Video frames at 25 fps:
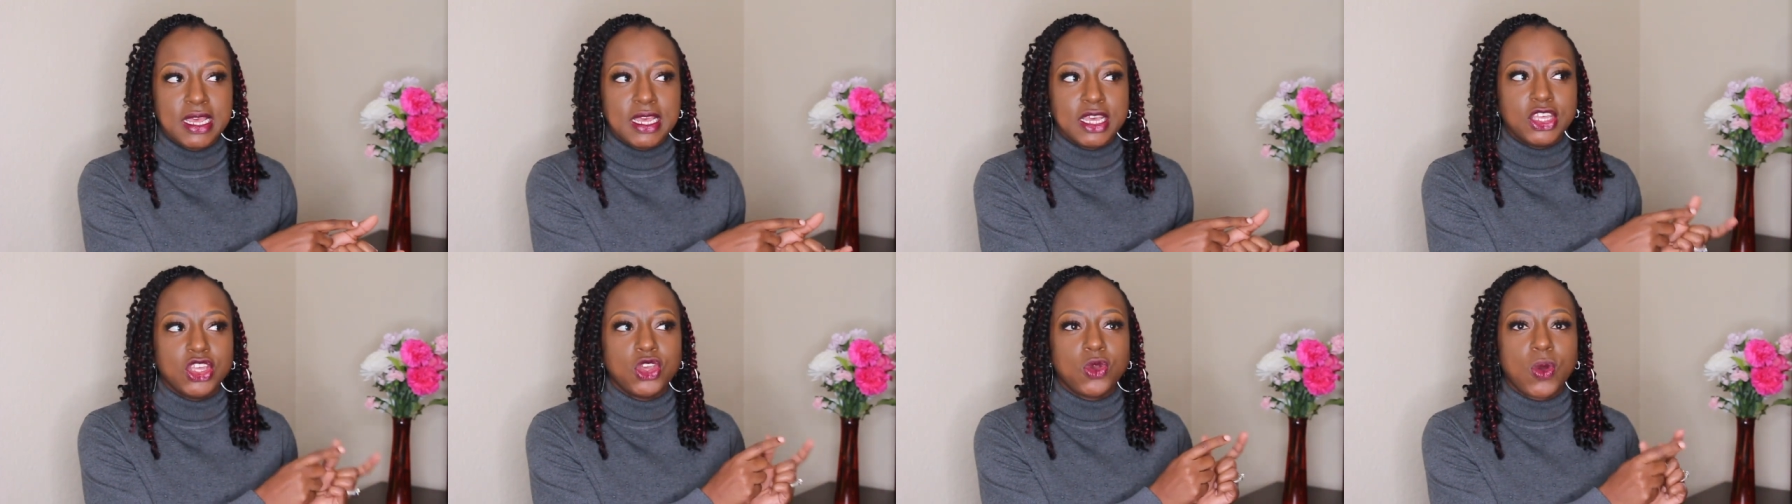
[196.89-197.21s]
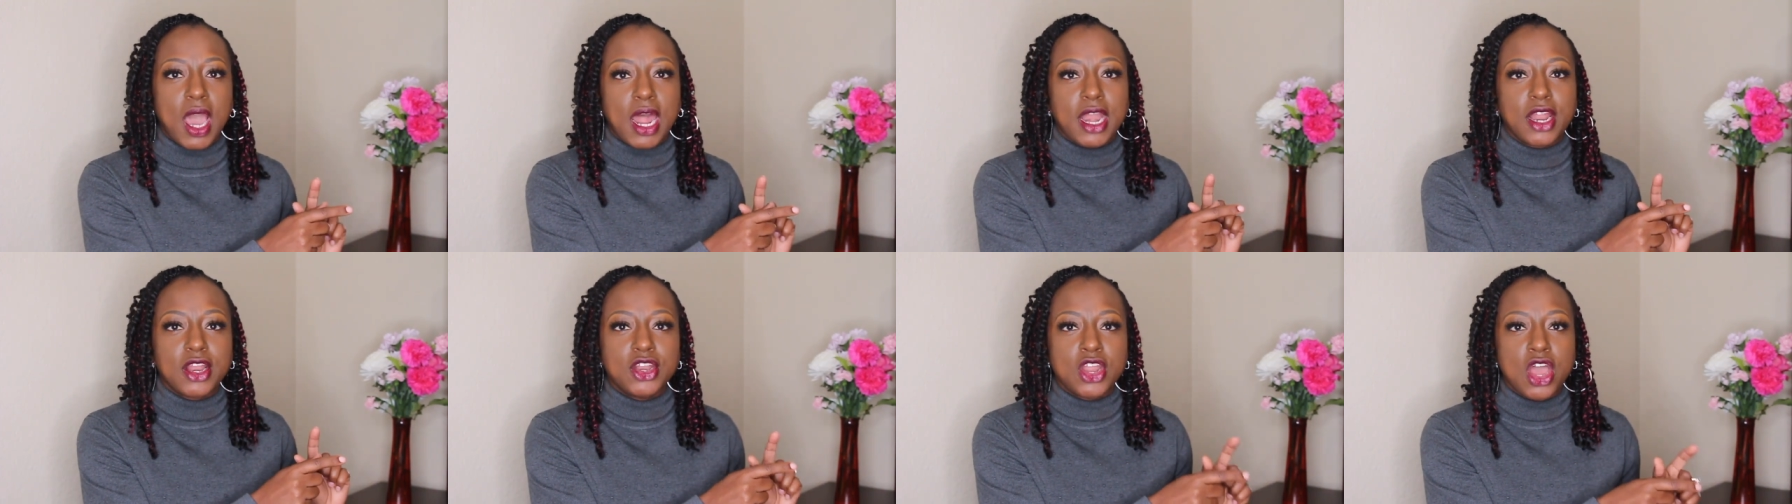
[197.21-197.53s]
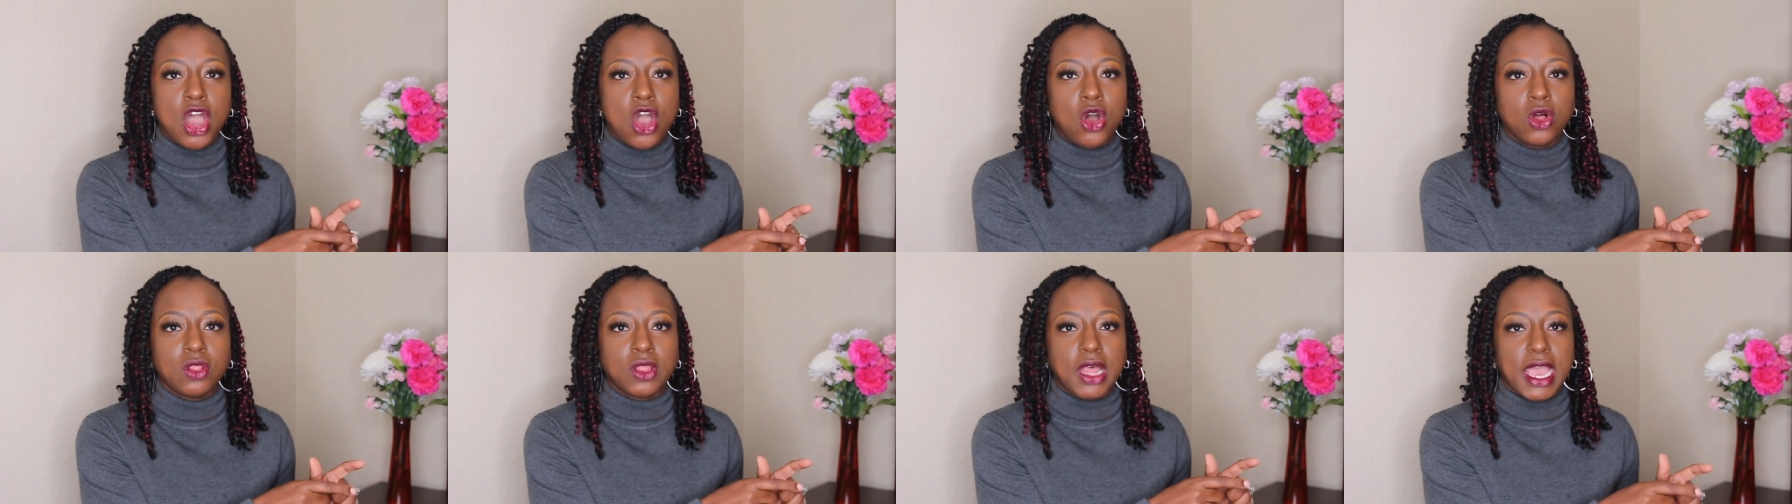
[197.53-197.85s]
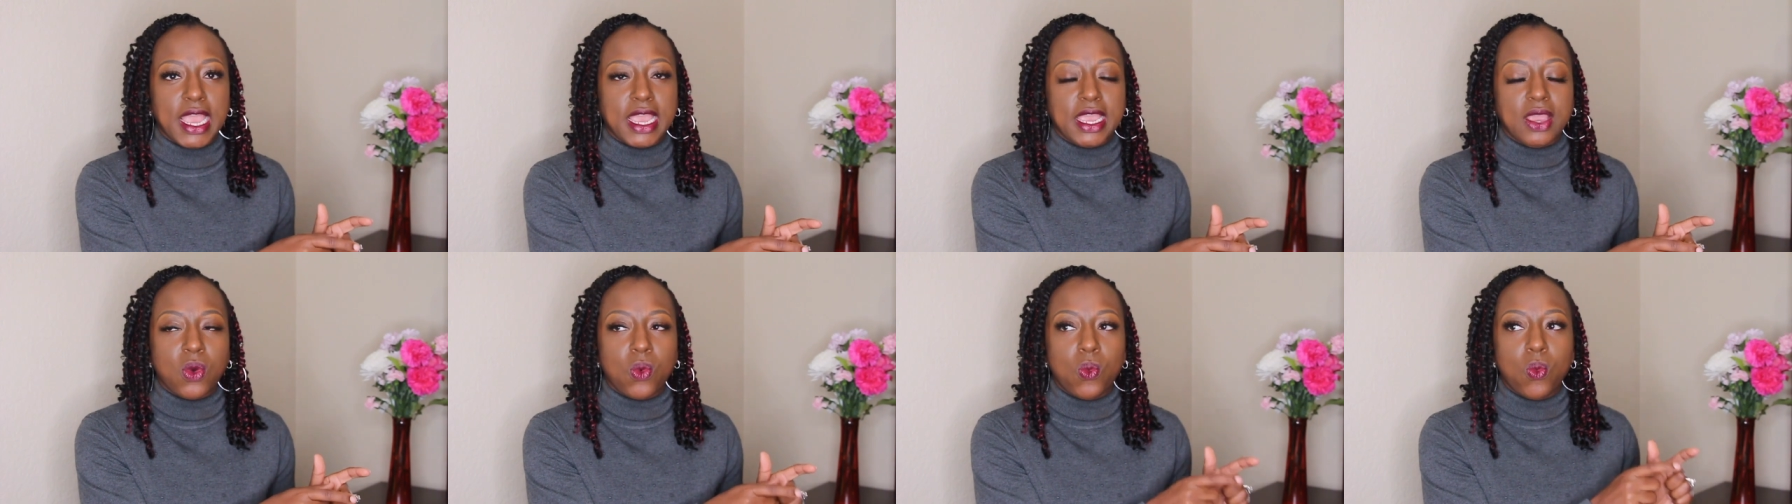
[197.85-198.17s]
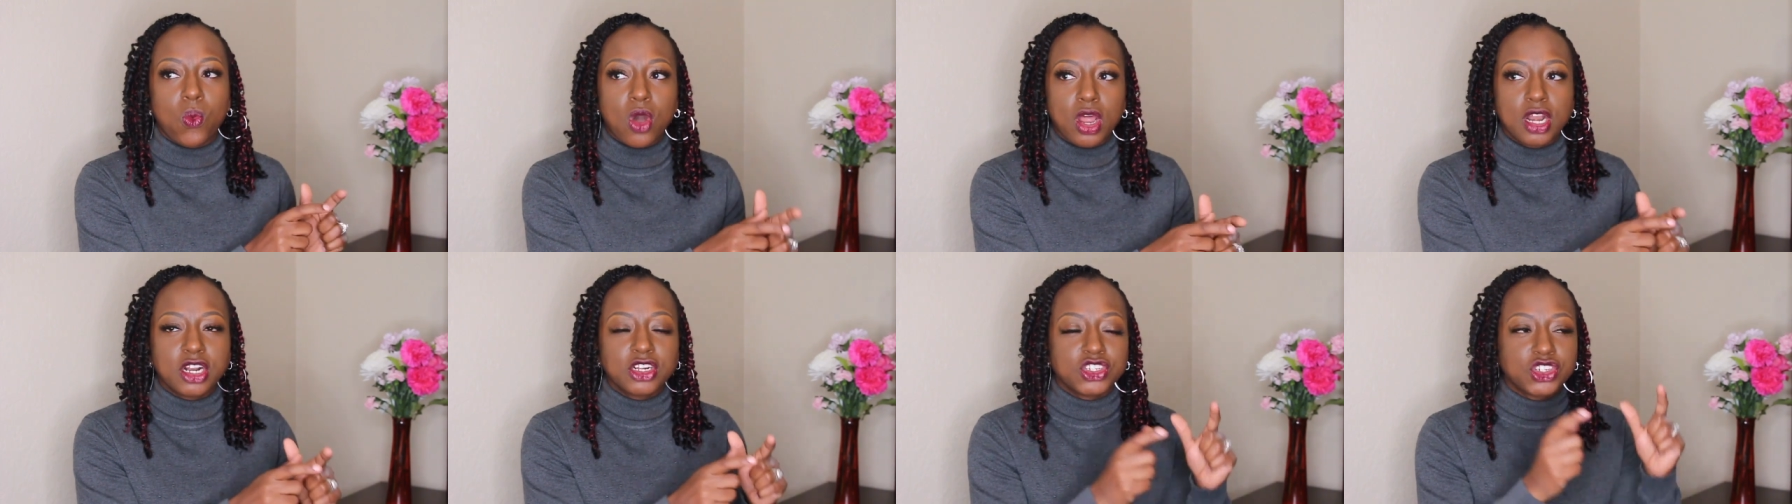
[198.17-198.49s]
you got to know, like,
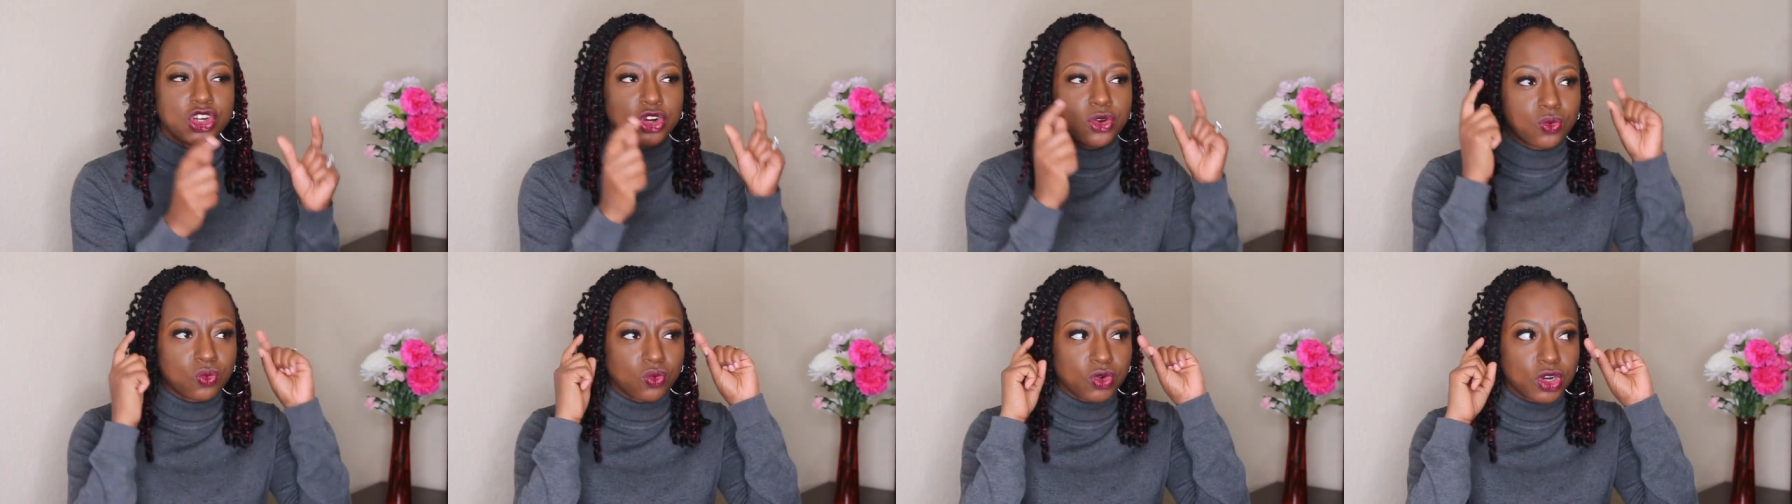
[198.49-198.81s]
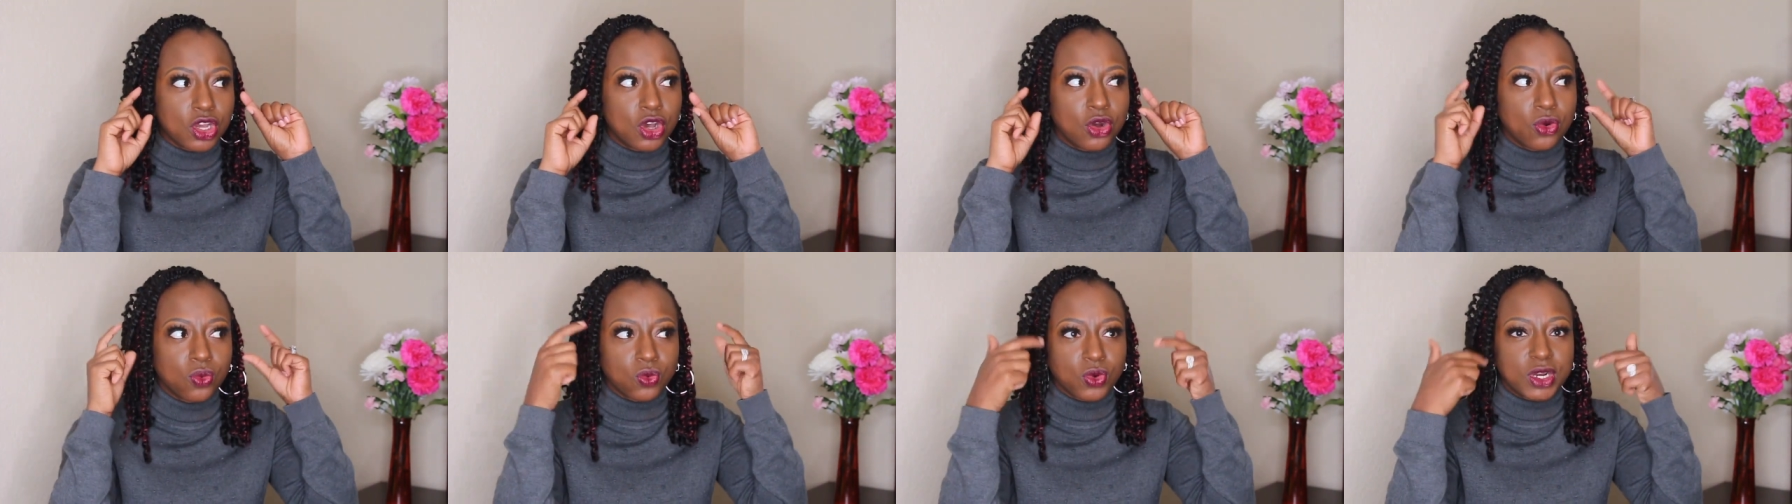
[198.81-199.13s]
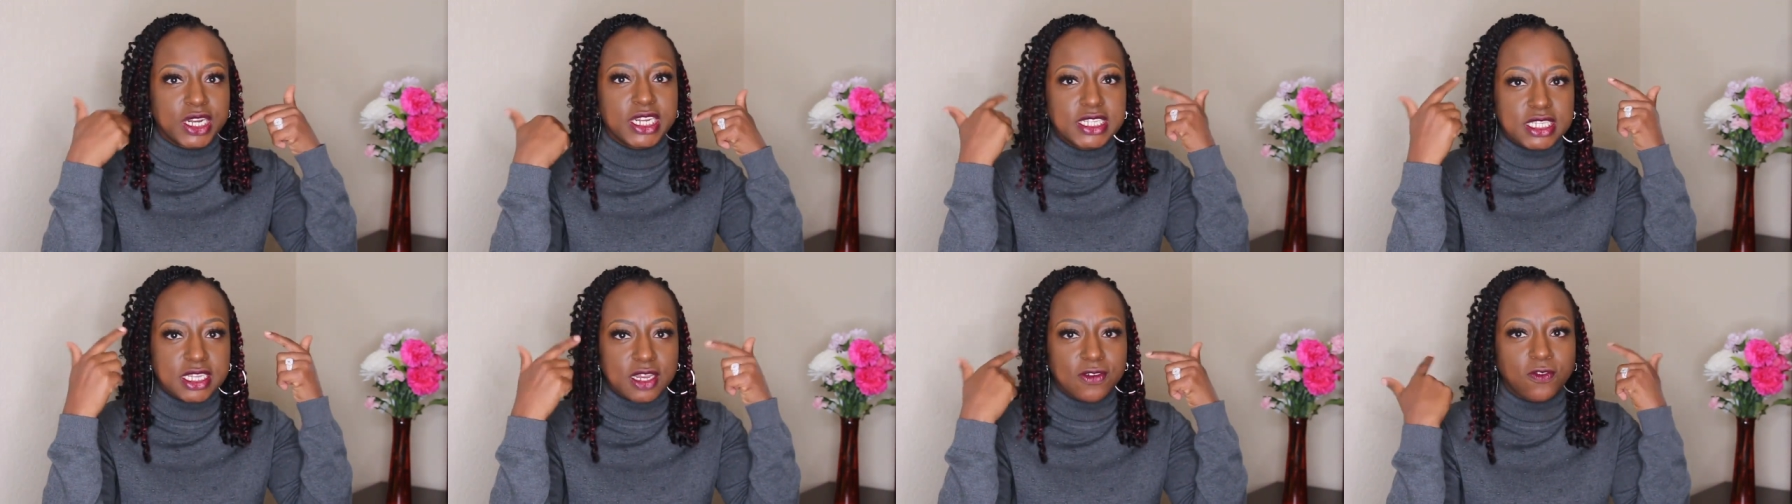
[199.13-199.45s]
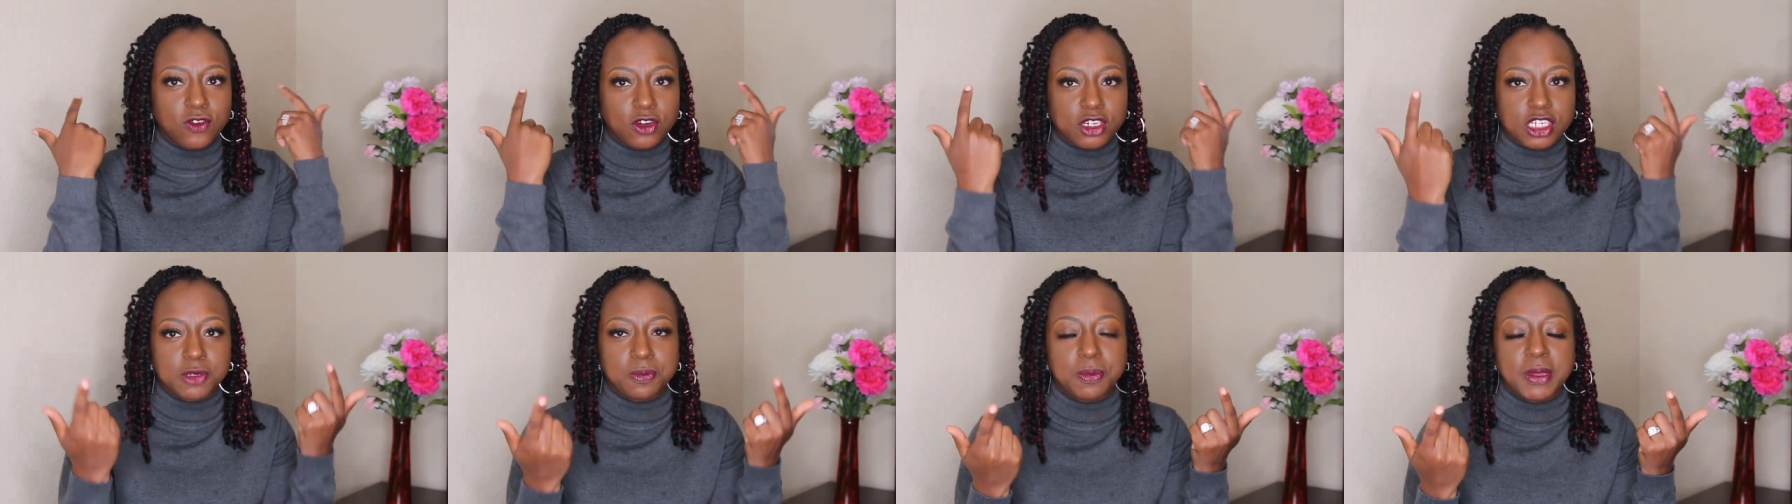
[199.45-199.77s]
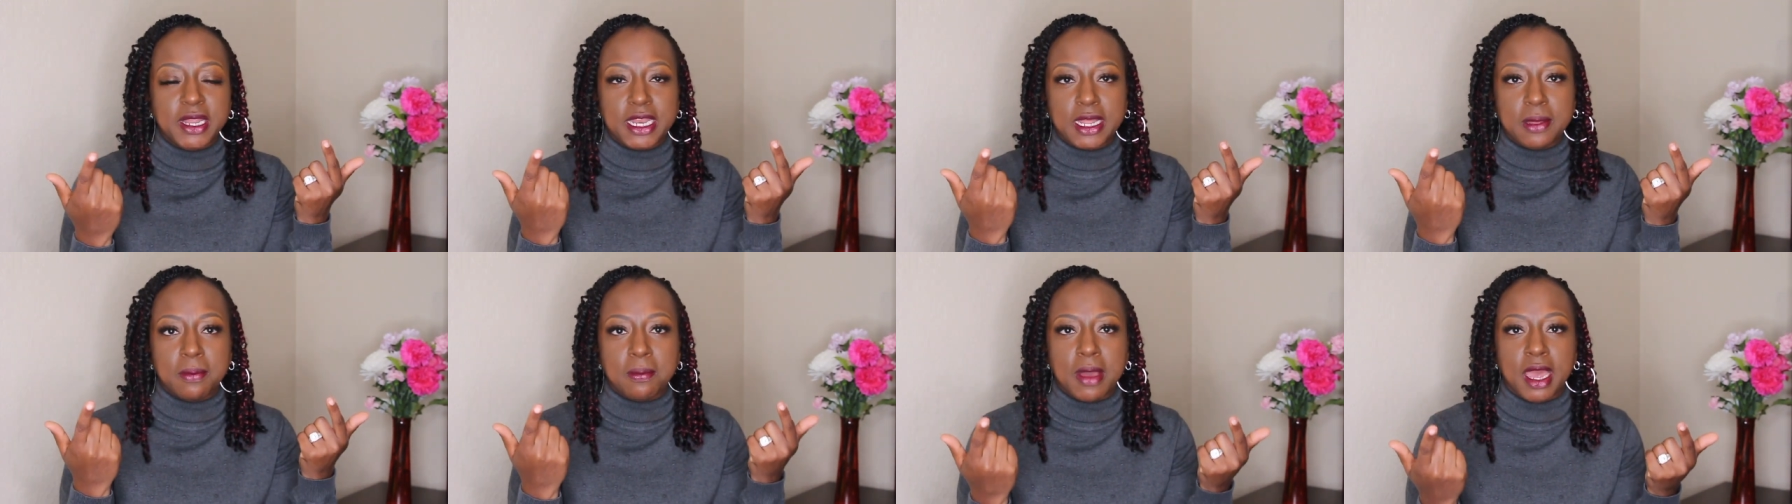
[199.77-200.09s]
what is your real reason for
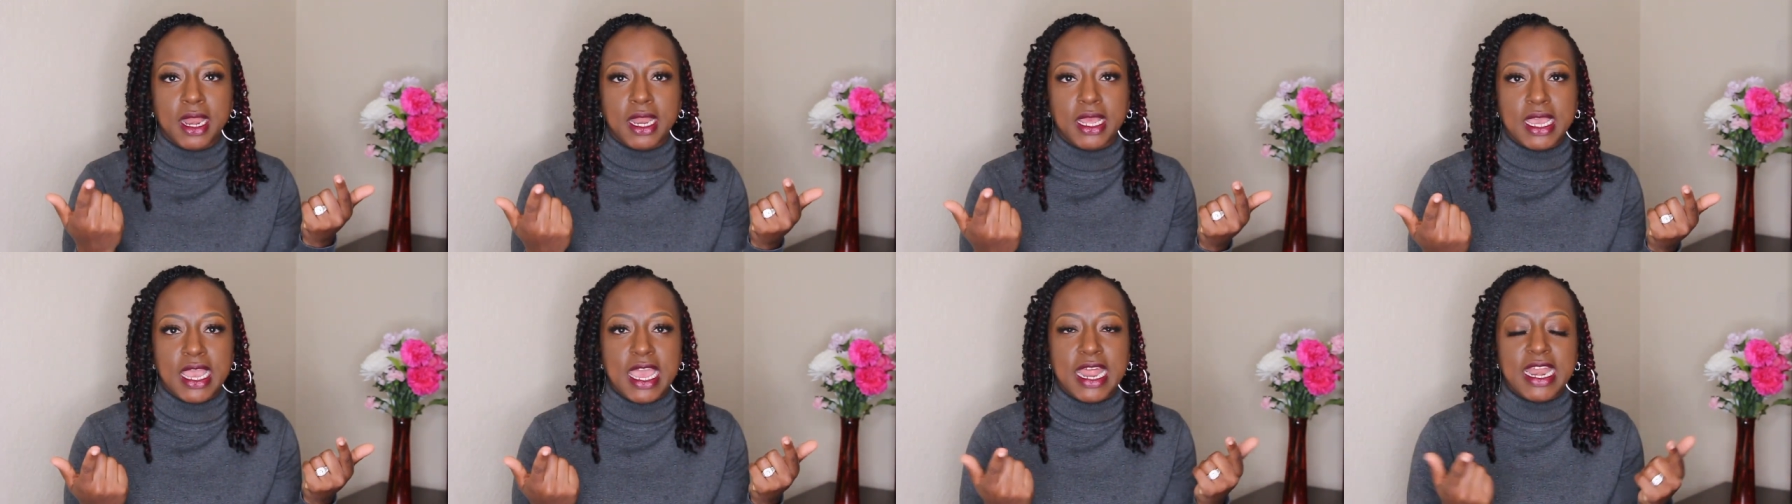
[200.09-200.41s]
spending money?